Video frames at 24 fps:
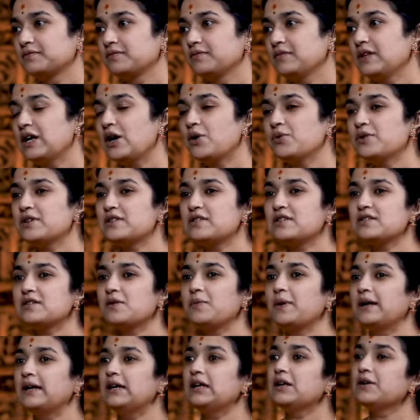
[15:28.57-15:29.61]
Now, this is a
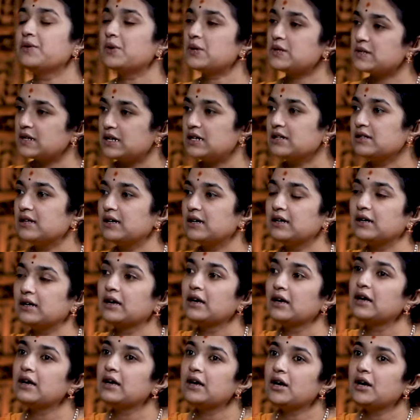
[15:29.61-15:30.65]
very interesting thing.
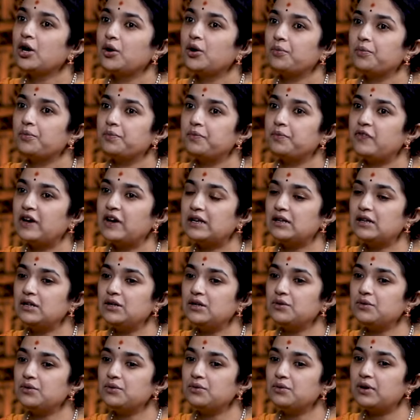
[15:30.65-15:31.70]
When
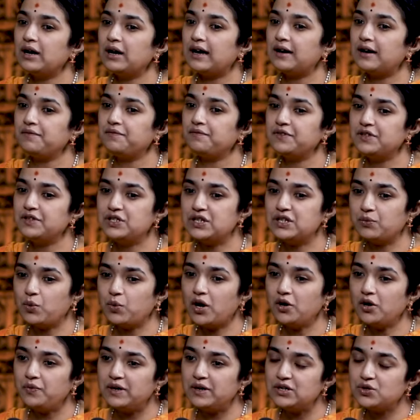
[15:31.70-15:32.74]
you have,
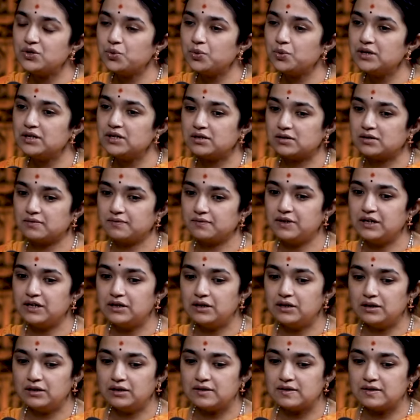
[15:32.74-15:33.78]
what we do is
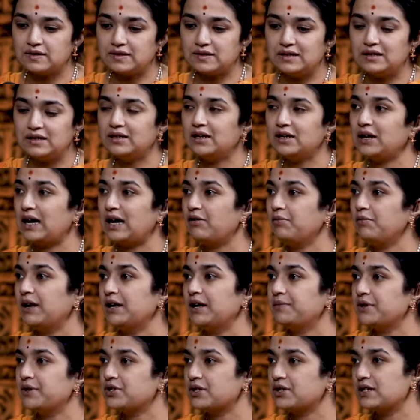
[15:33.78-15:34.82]
we see that our blood
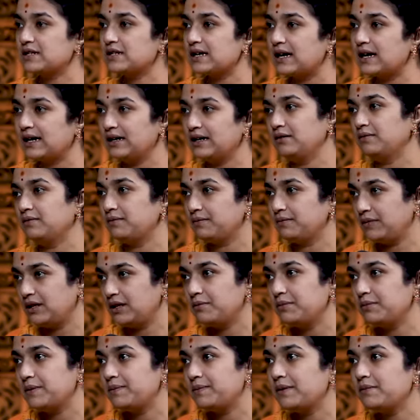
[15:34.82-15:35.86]
pressure is high in a
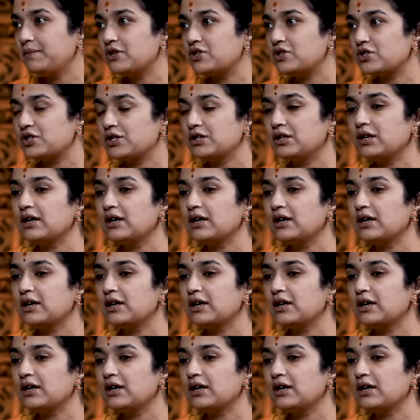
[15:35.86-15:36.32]
BP machine,